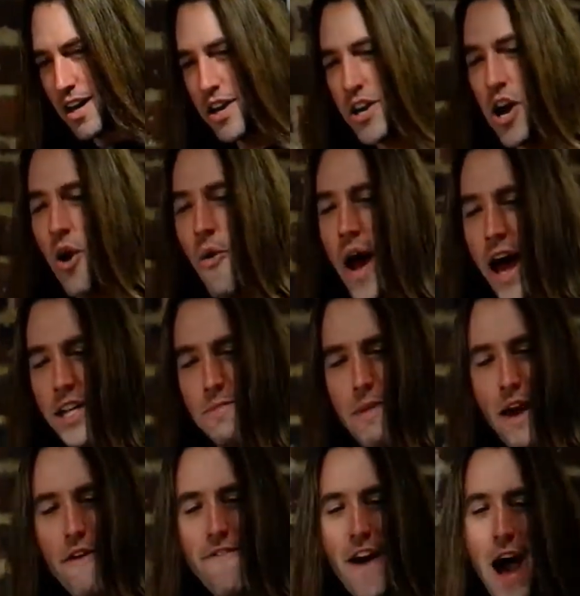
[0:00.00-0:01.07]
Correct
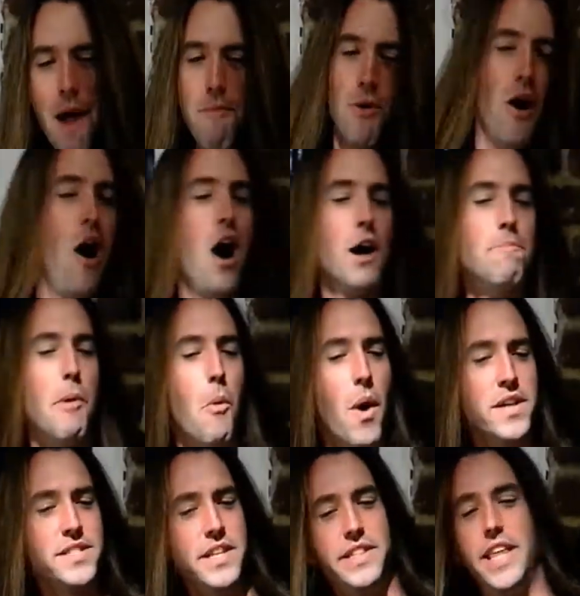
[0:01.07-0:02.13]
me if I'm wrong, but
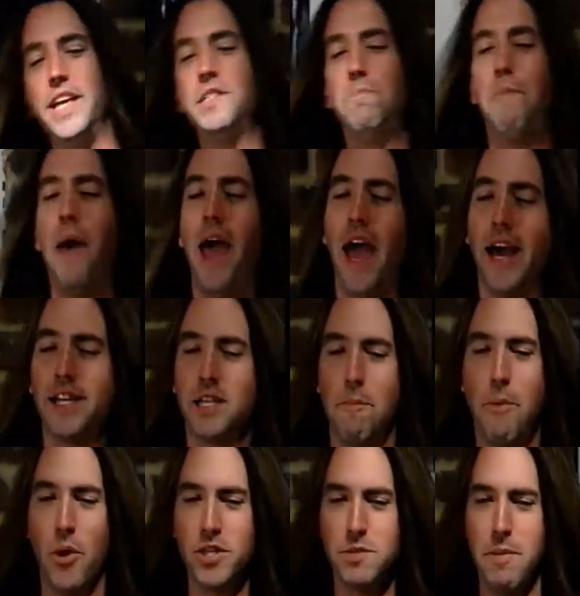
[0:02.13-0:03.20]
wasn't this pig
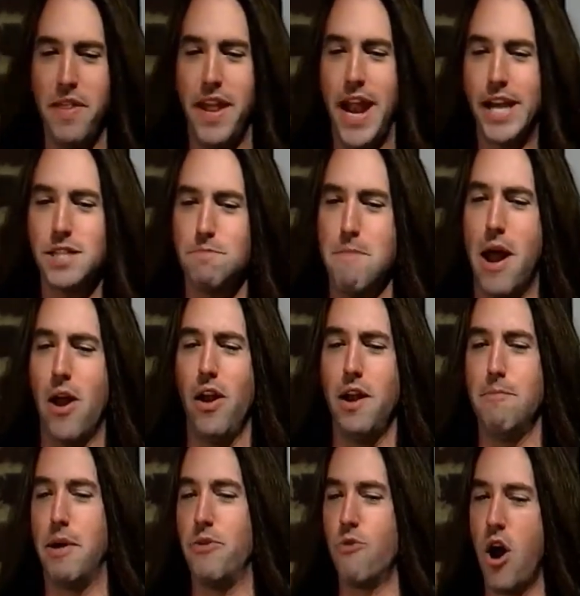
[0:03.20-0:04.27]
supposed to be the next Marilyn
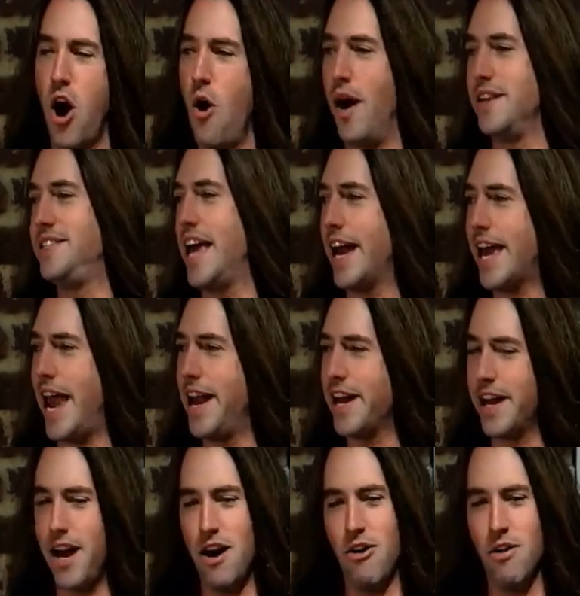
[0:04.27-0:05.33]
Monroe a decade
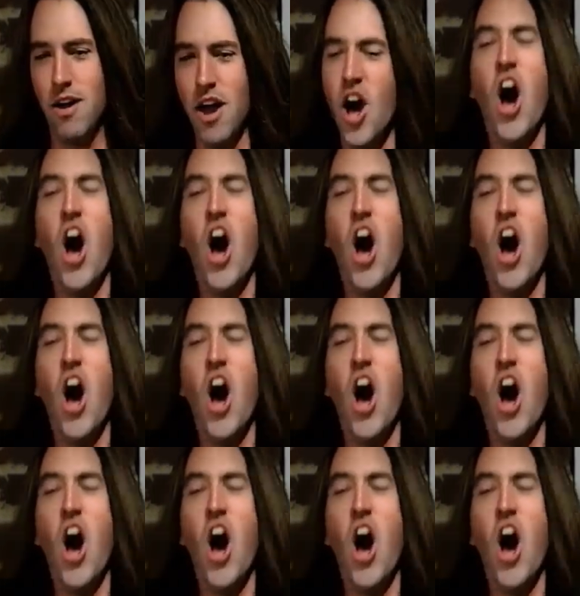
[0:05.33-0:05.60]
ago?